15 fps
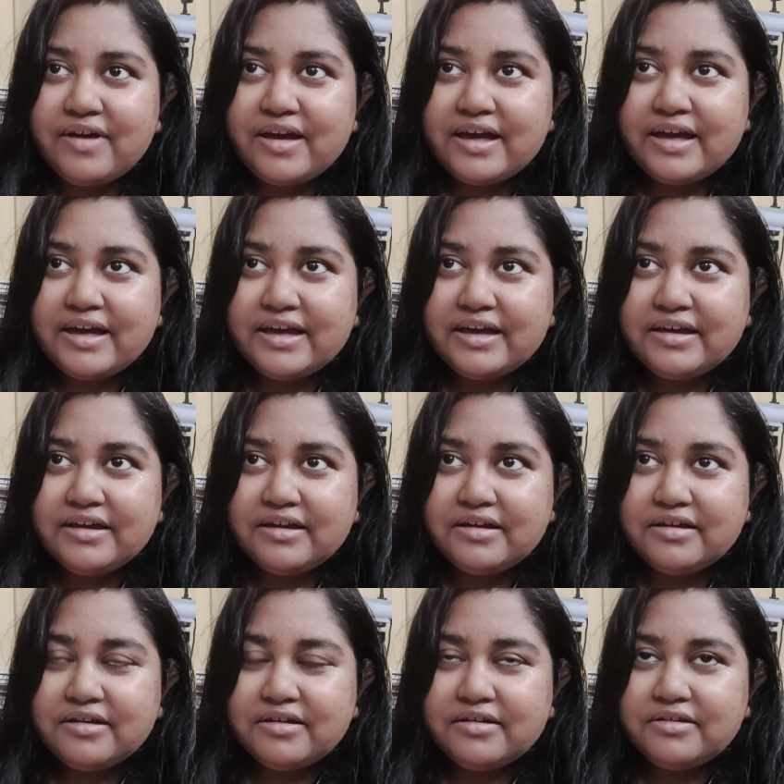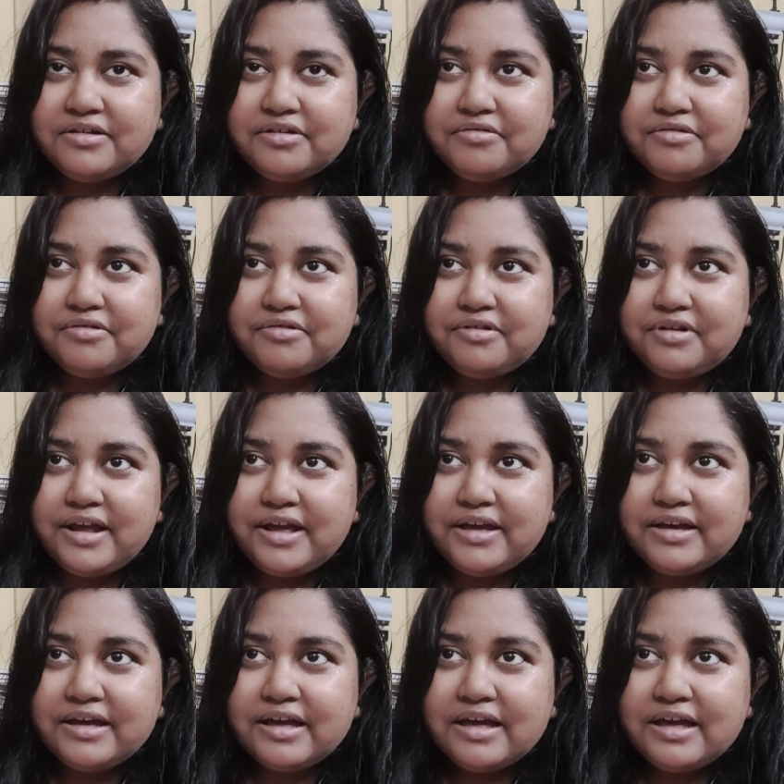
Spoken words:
I... you know, like